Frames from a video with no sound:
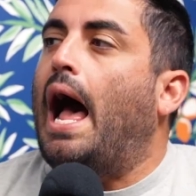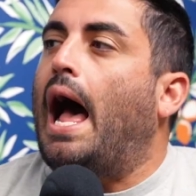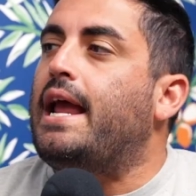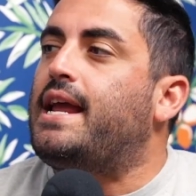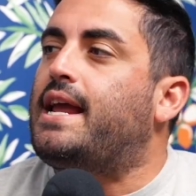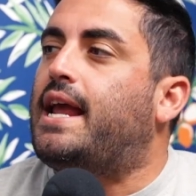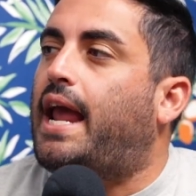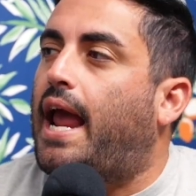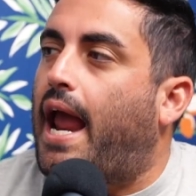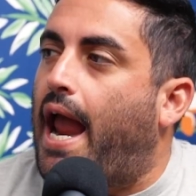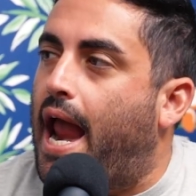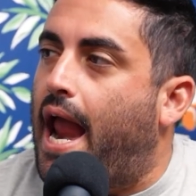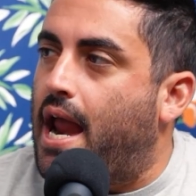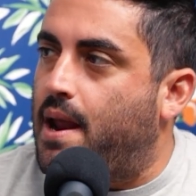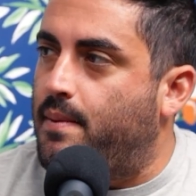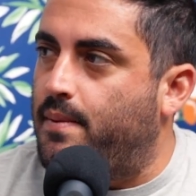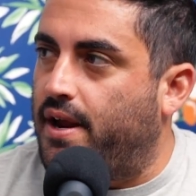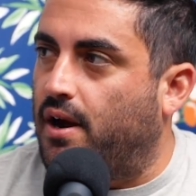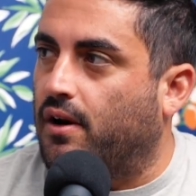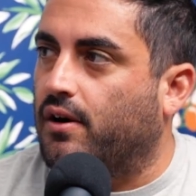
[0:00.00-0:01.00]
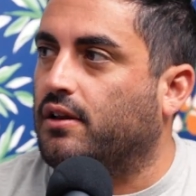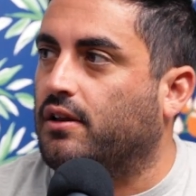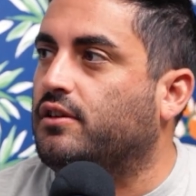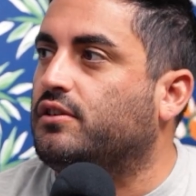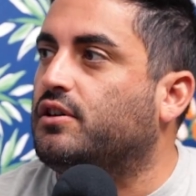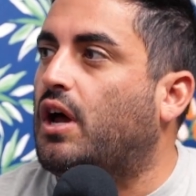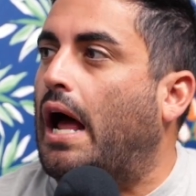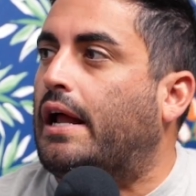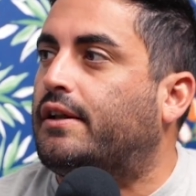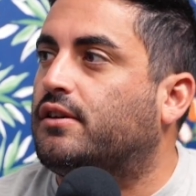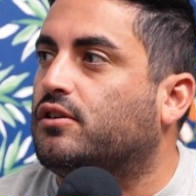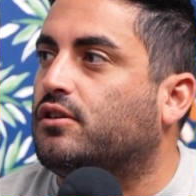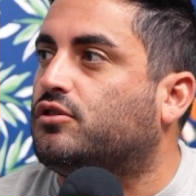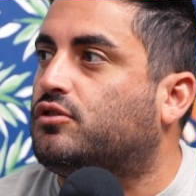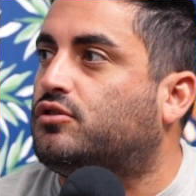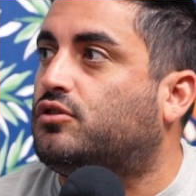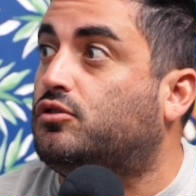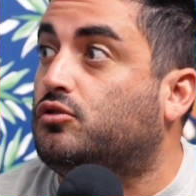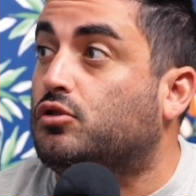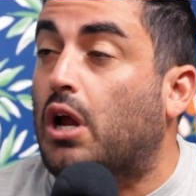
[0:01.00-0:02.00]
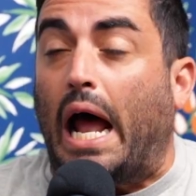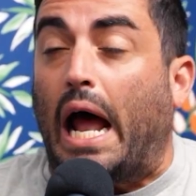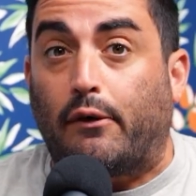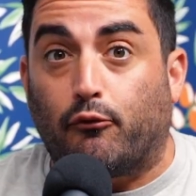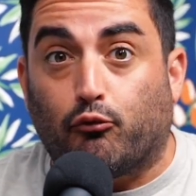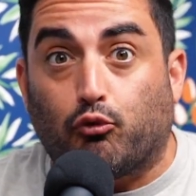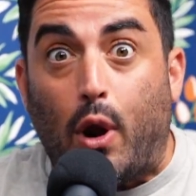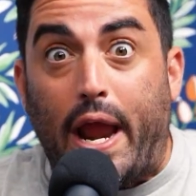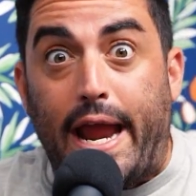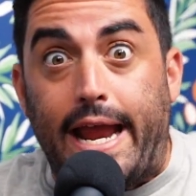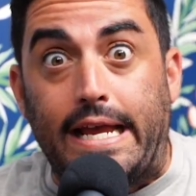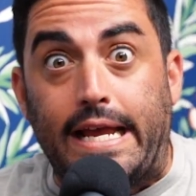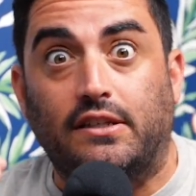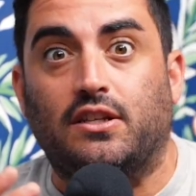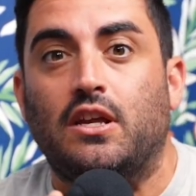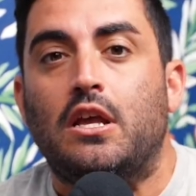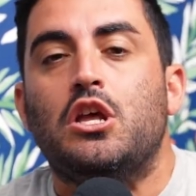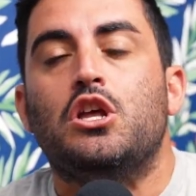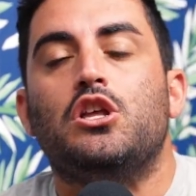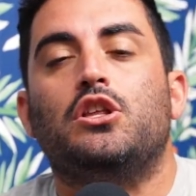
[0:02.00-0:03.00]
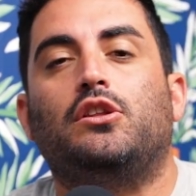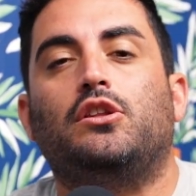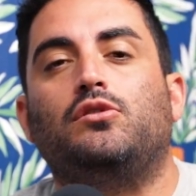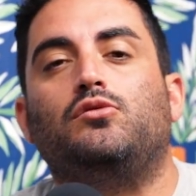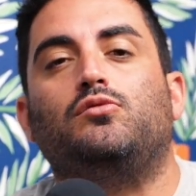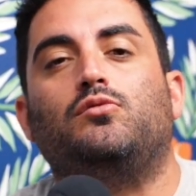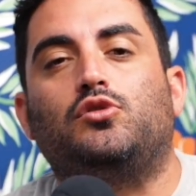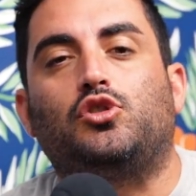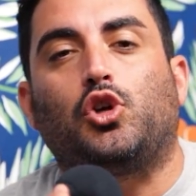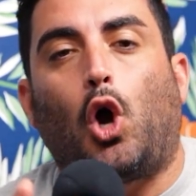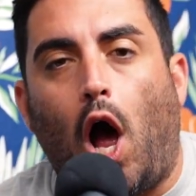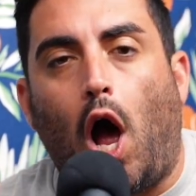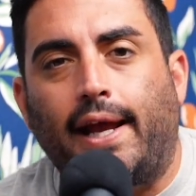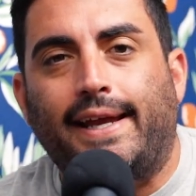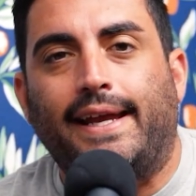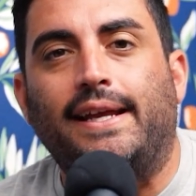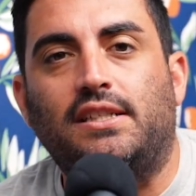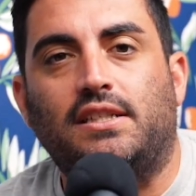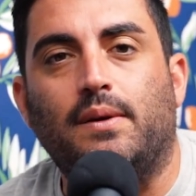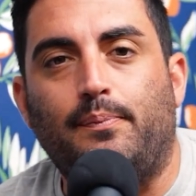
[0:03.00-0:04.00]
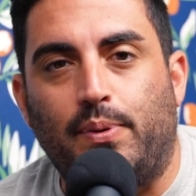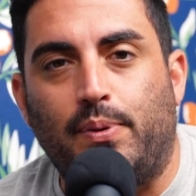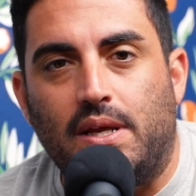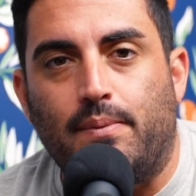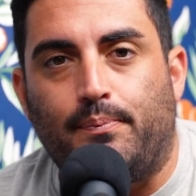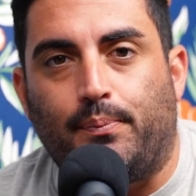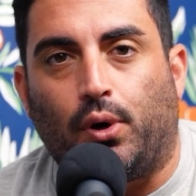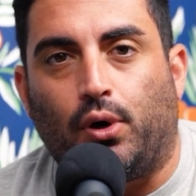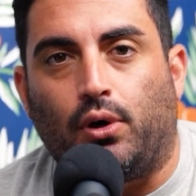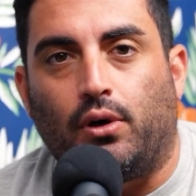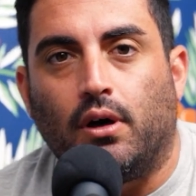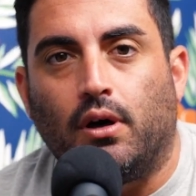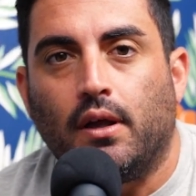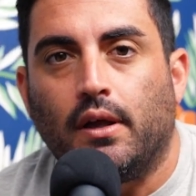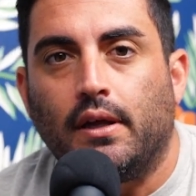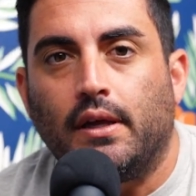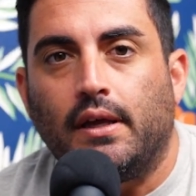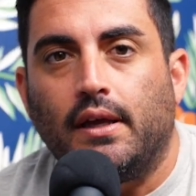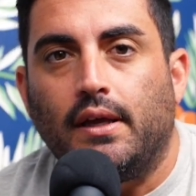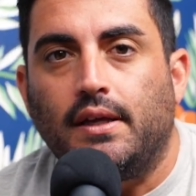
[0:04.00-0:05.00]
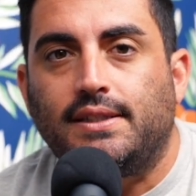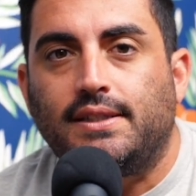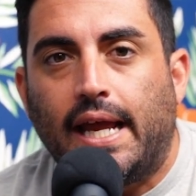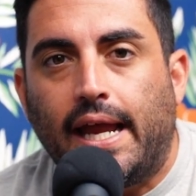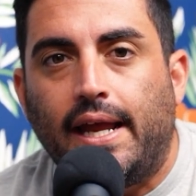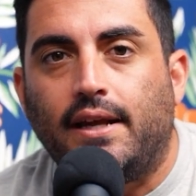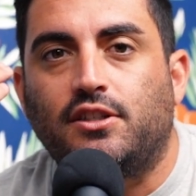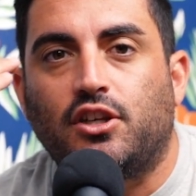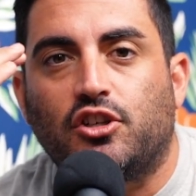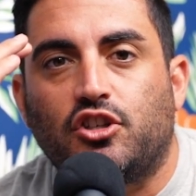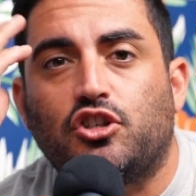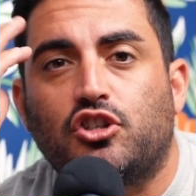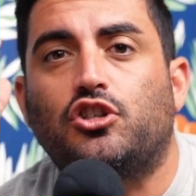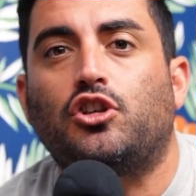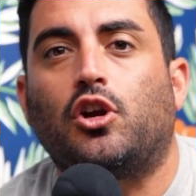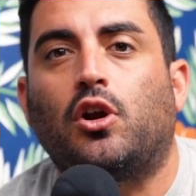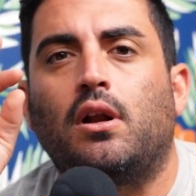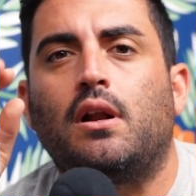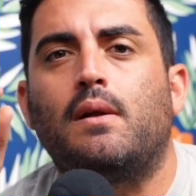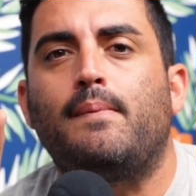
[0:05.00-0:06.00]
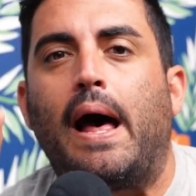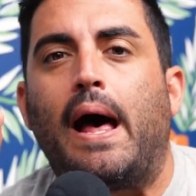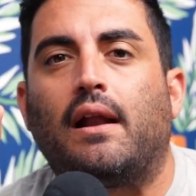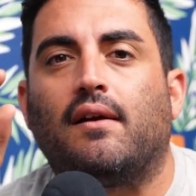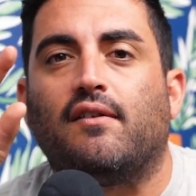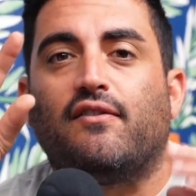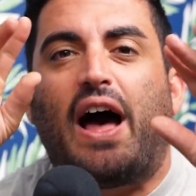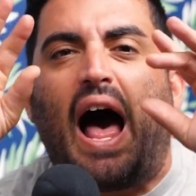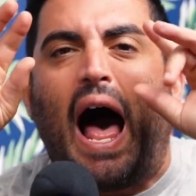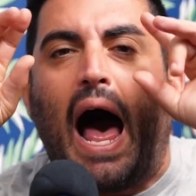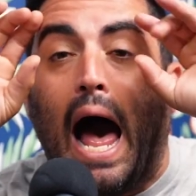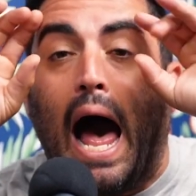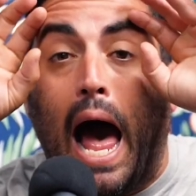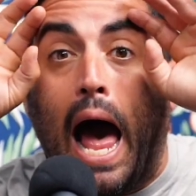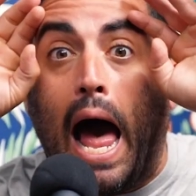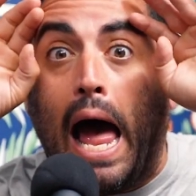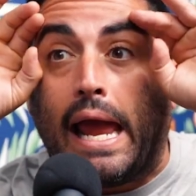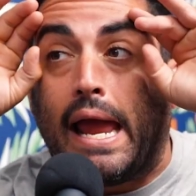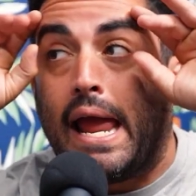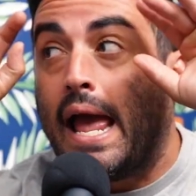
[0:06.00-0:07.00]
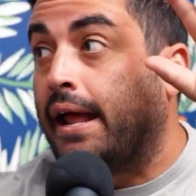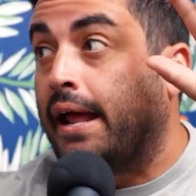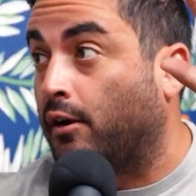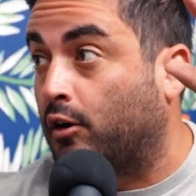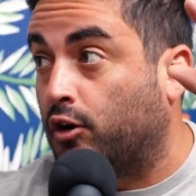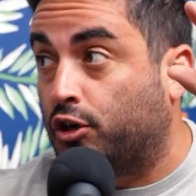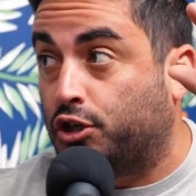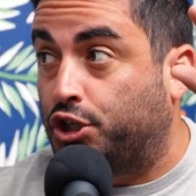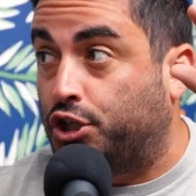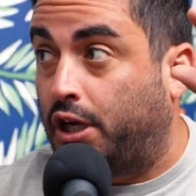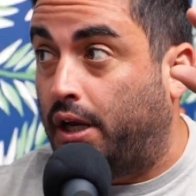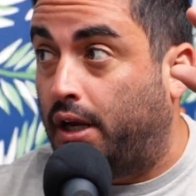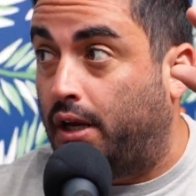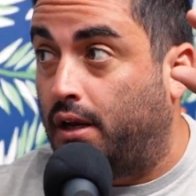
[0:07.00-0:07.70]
I came here to not raise. Talking to people takes a certain amount of eye energy.